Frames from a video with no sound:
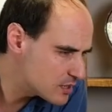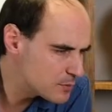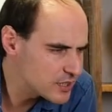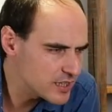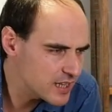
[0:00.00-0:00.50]

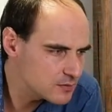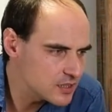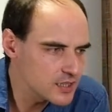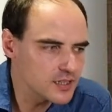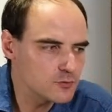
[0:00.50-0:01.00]
But again,
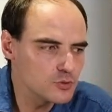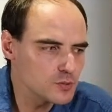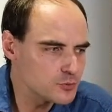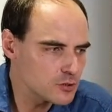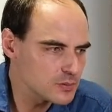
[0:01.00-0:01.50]
we'll
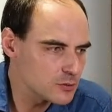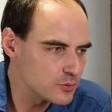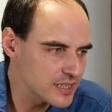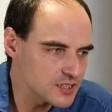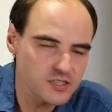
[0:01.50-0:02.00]
probably
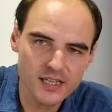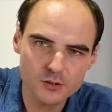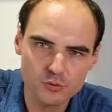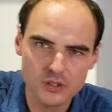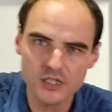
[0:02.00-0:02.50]
release that
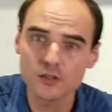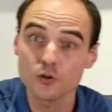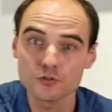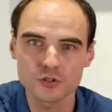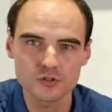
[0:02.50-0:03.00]
in
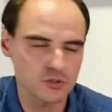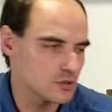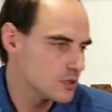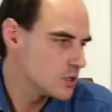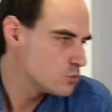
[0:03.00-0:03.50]
August
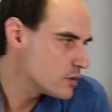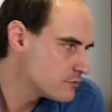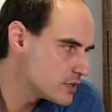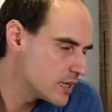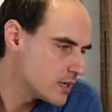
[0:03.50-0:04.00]
with
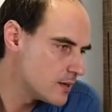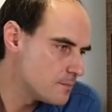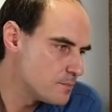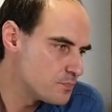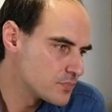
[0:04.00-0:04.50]
the,
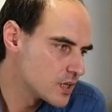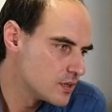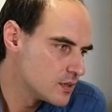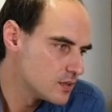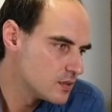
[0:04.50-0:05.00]

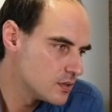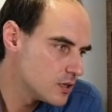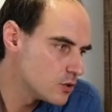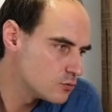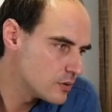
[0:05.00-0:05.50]

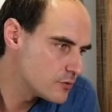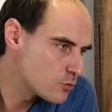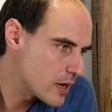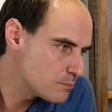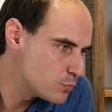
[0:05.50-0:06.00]
along with the
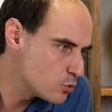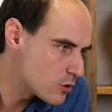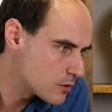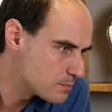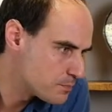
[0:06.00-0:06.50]
ripe pu'er.